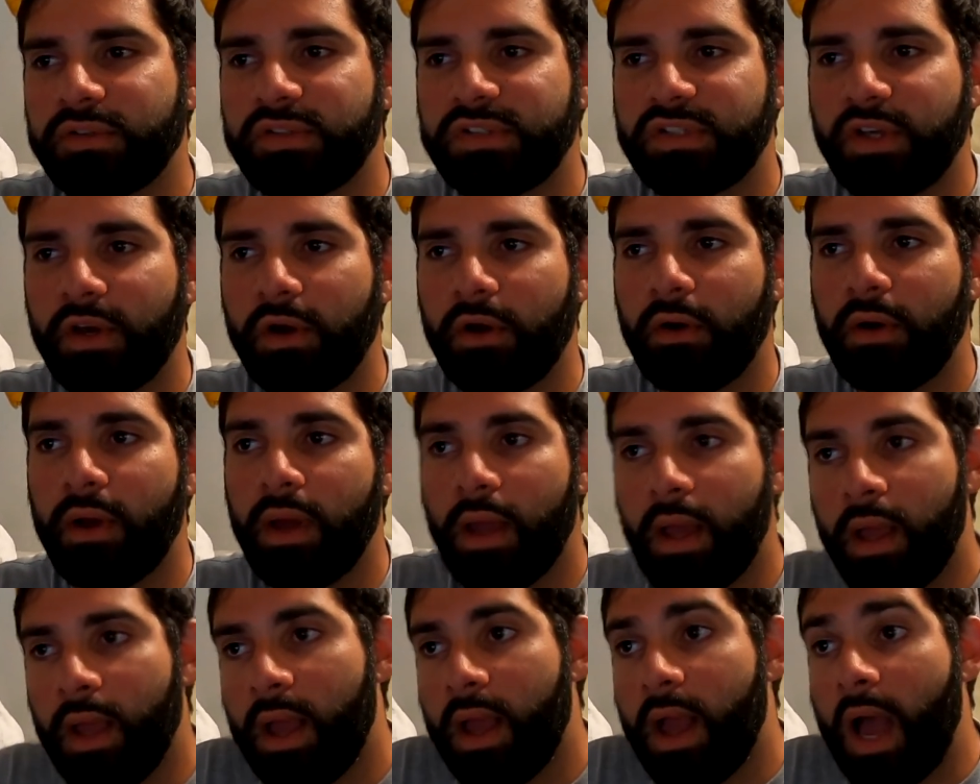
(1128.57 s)
So
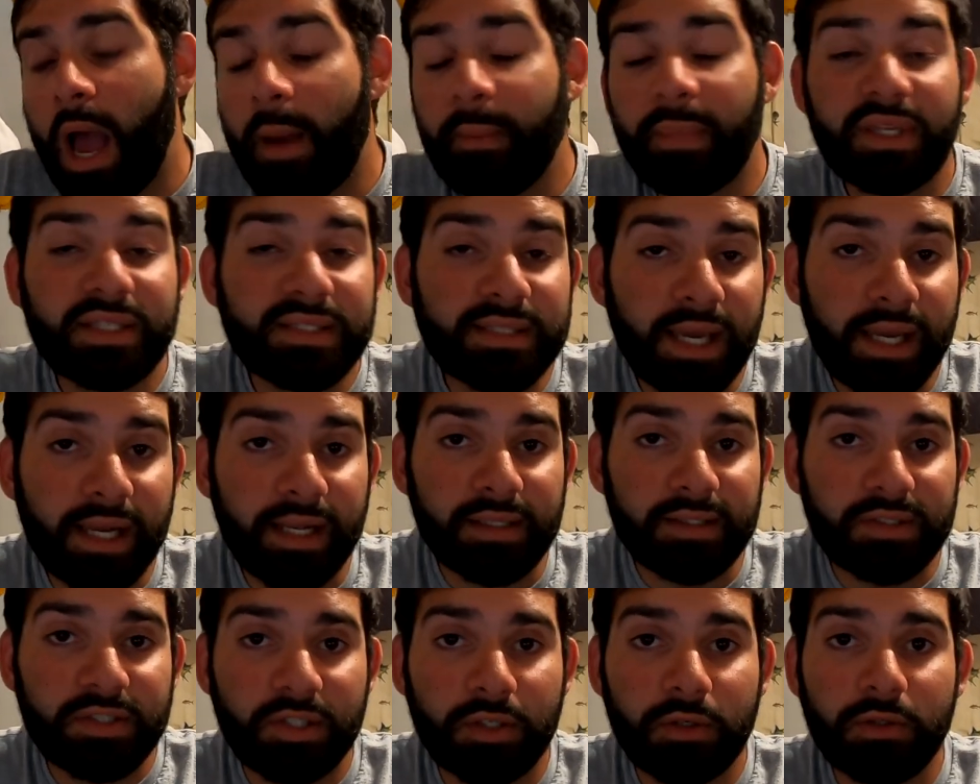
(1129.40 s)
I'm
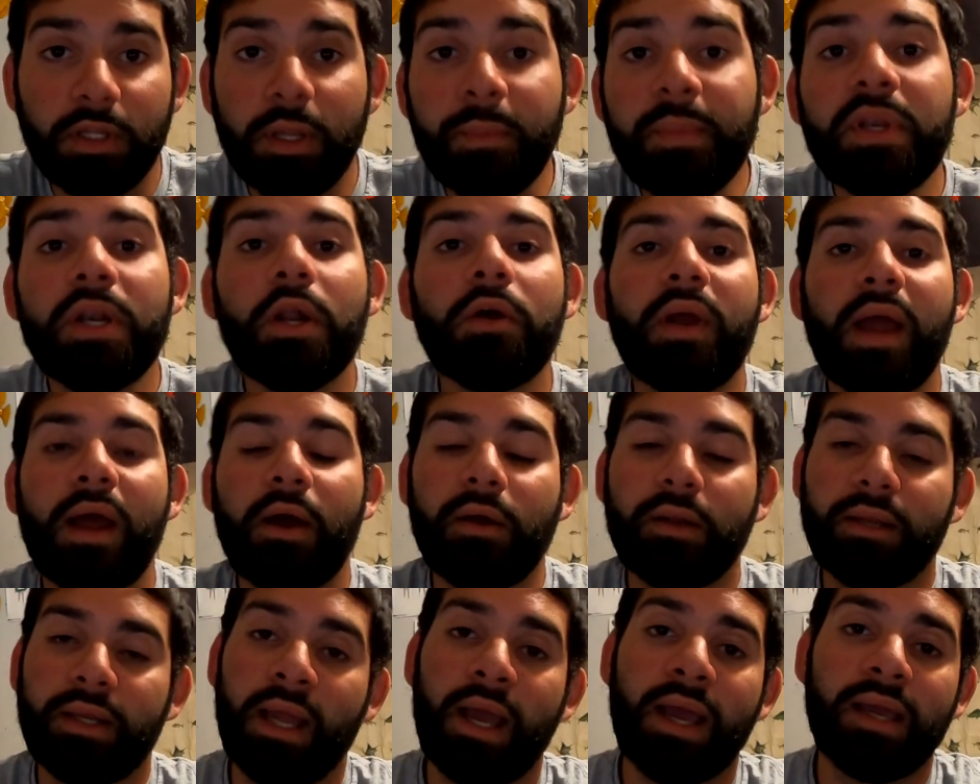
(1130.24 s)
excited. So let me know,
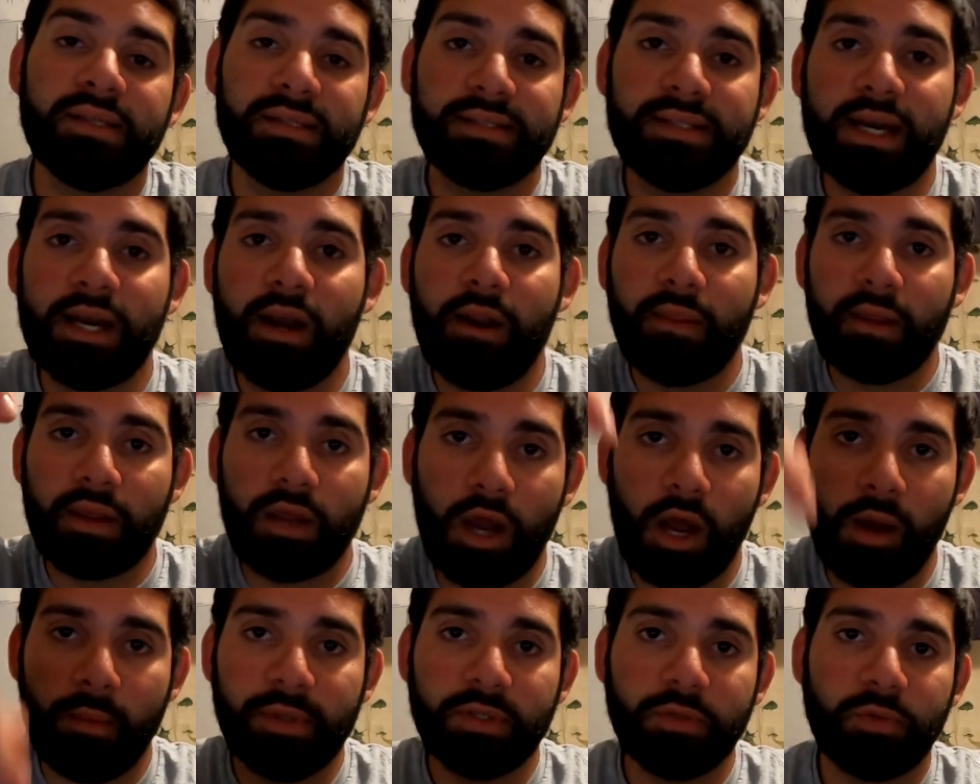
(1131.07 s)
guys, down in the
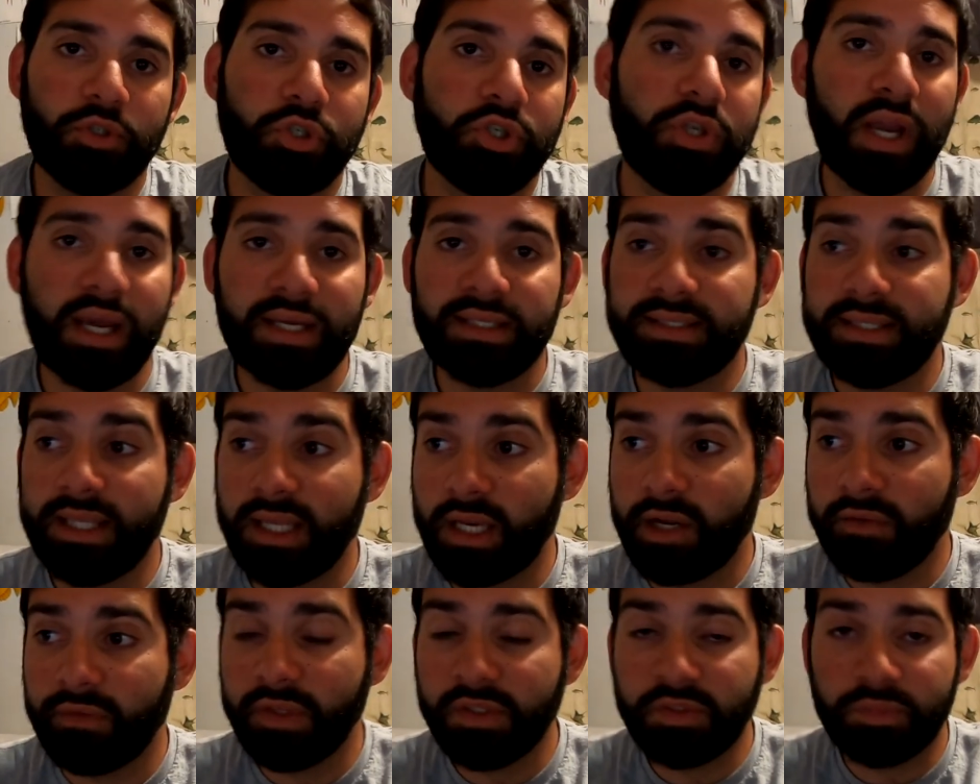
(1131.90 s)
comments what you guys
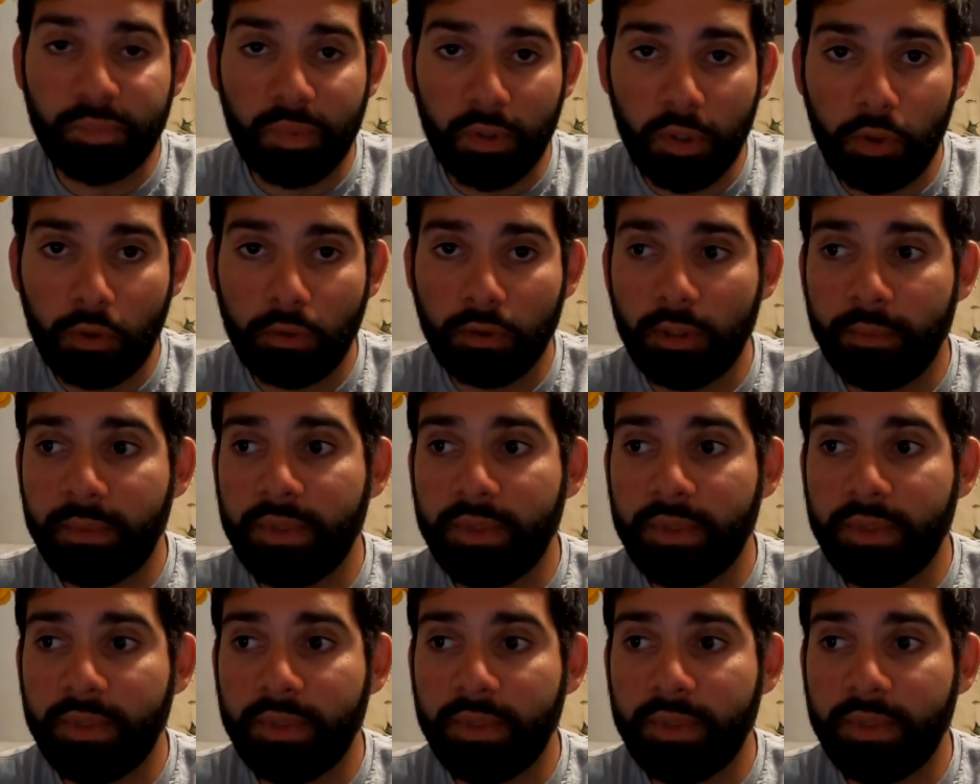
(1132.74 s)
think of this boat.